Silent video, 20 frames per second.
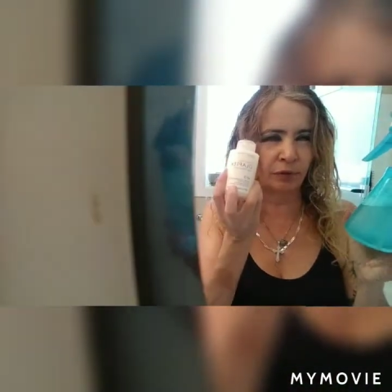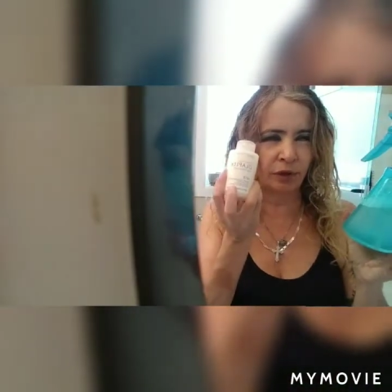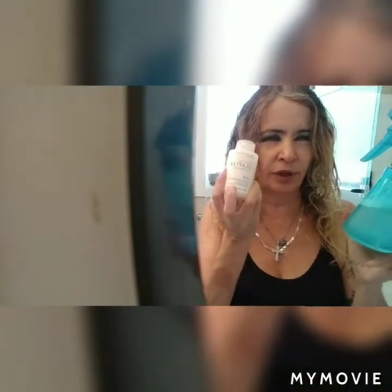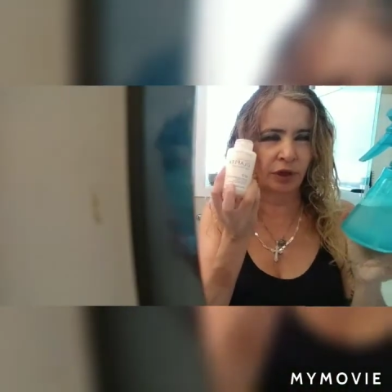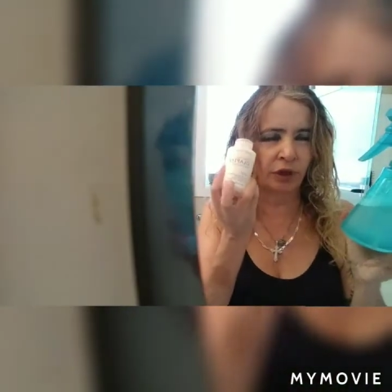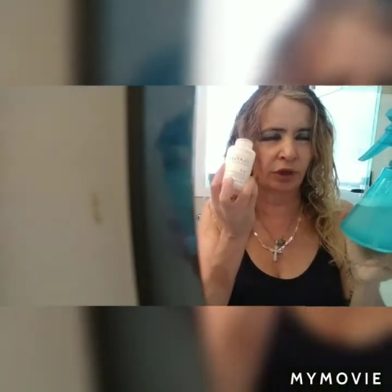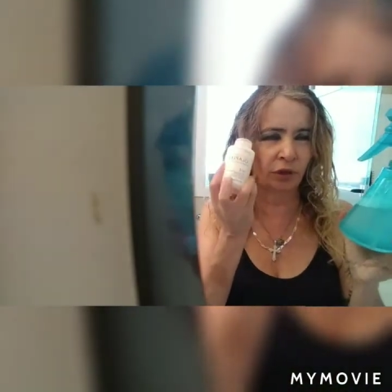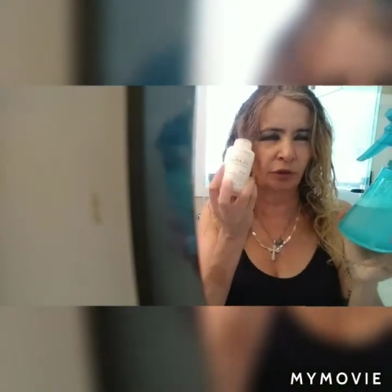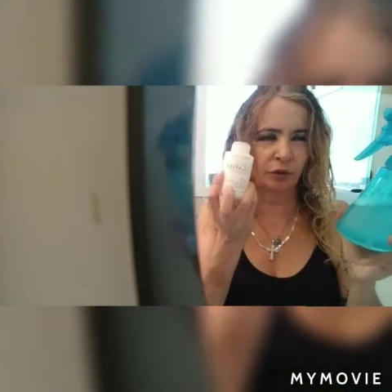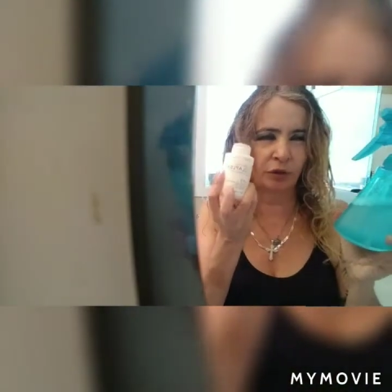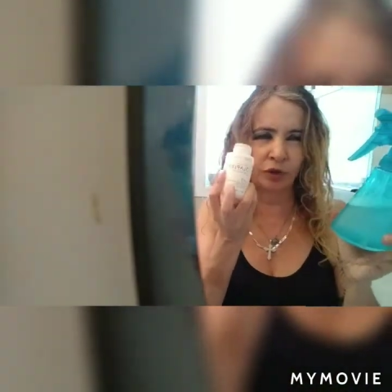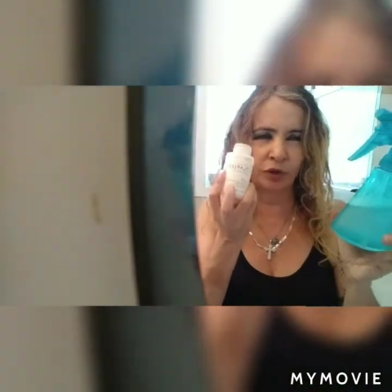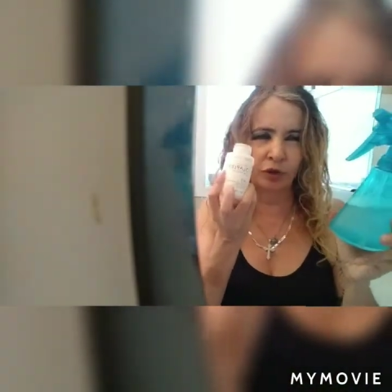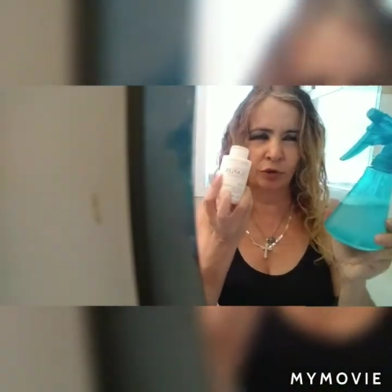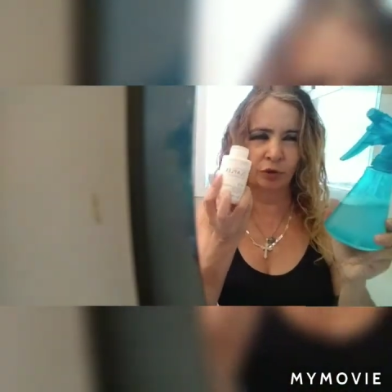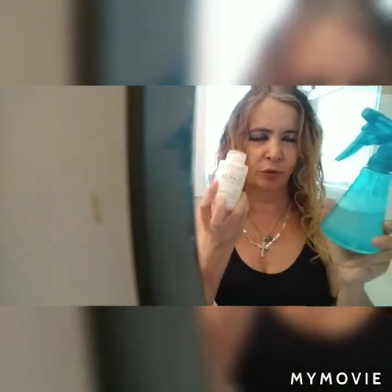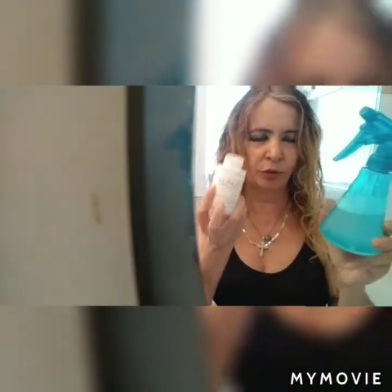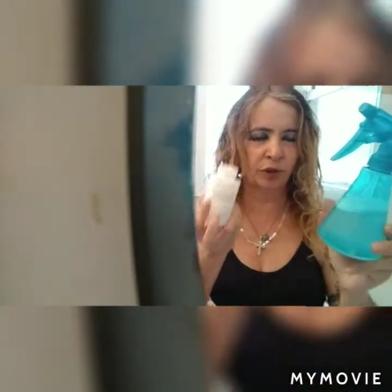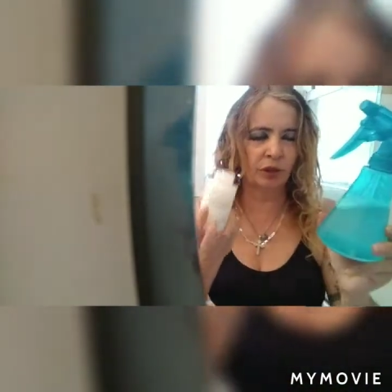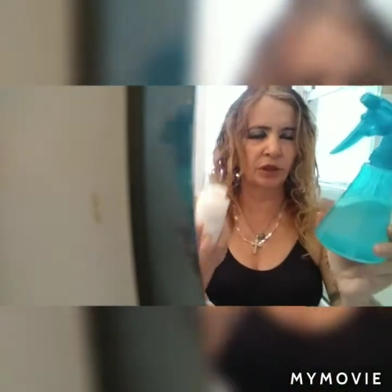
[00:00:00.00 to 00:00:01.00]
You can only do it
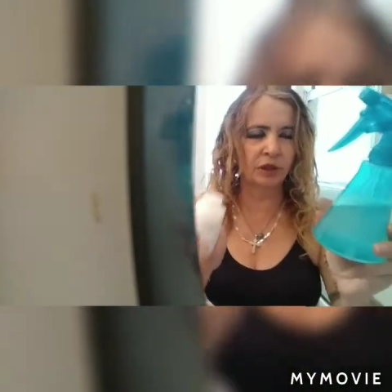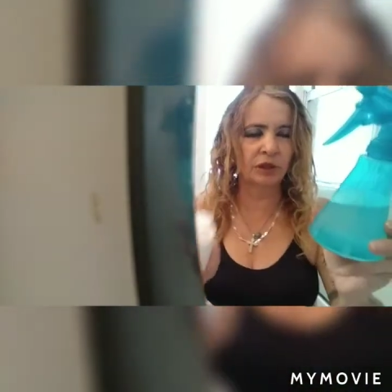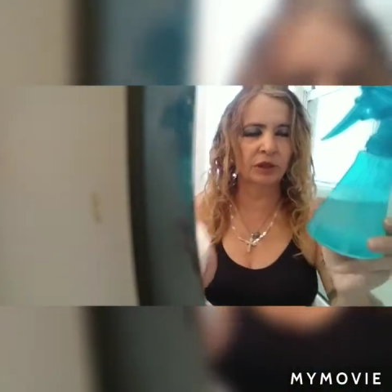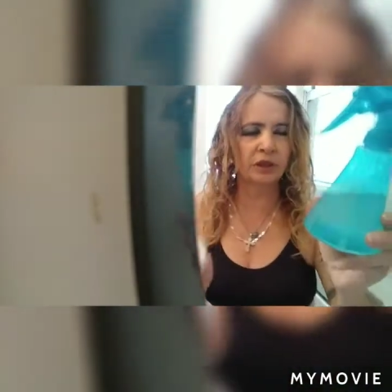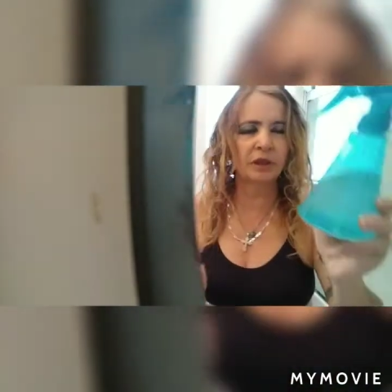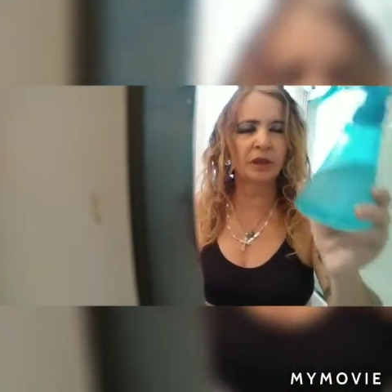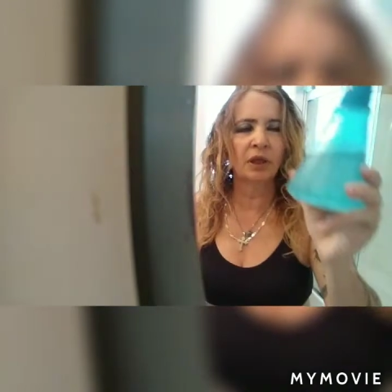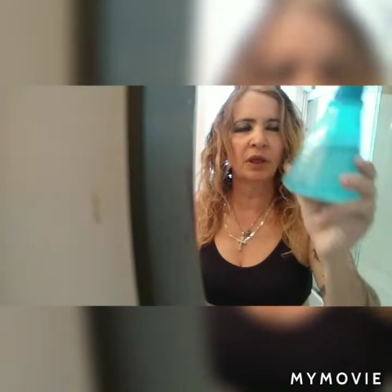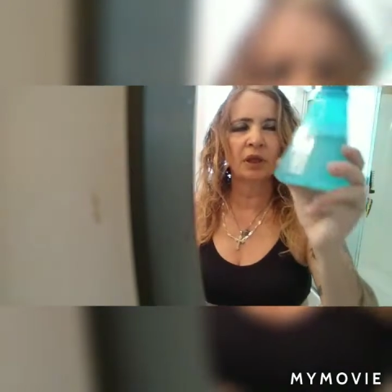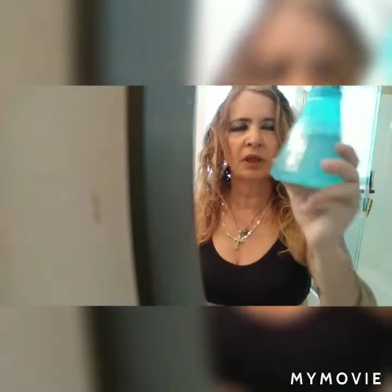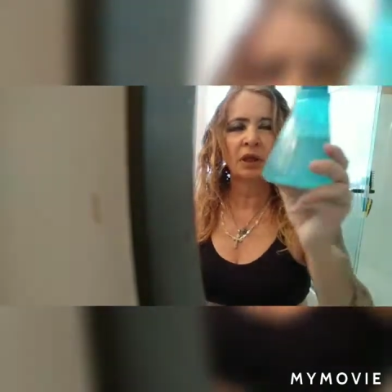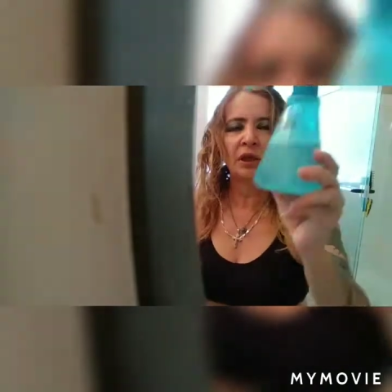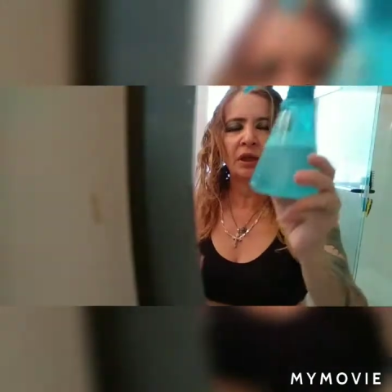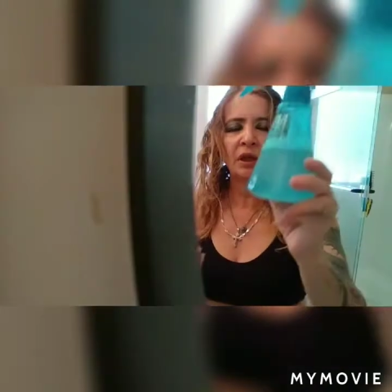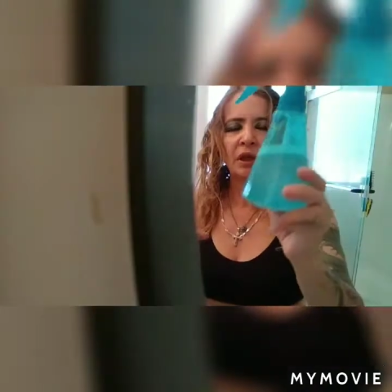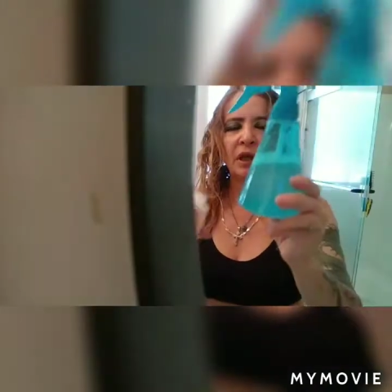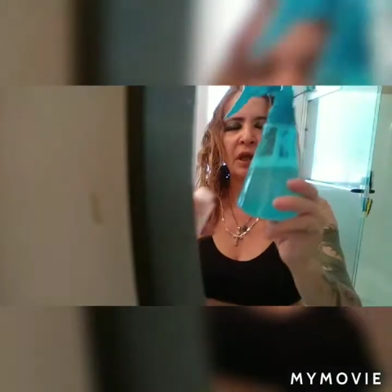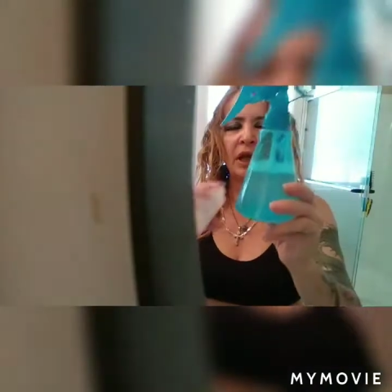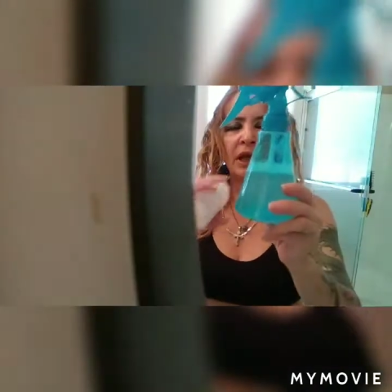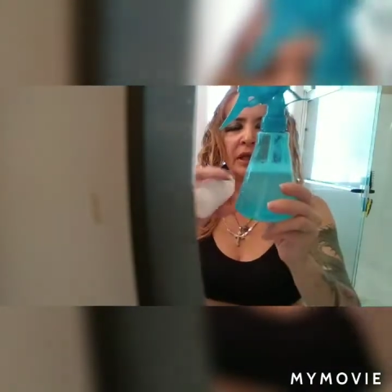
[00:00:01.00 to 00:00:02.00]
with this,
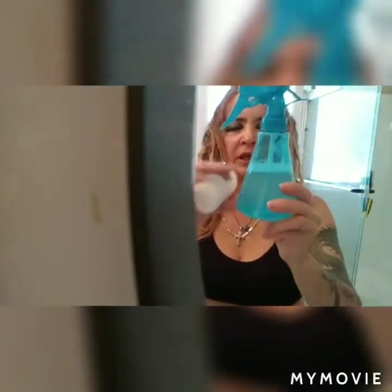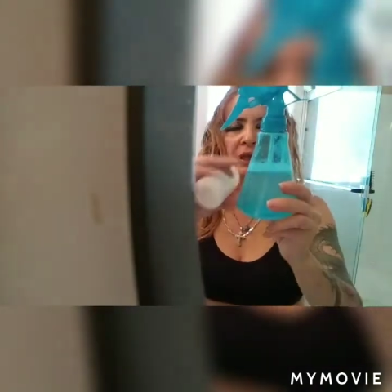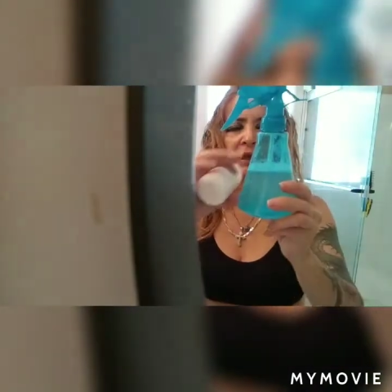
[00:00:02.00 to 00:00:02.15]
and the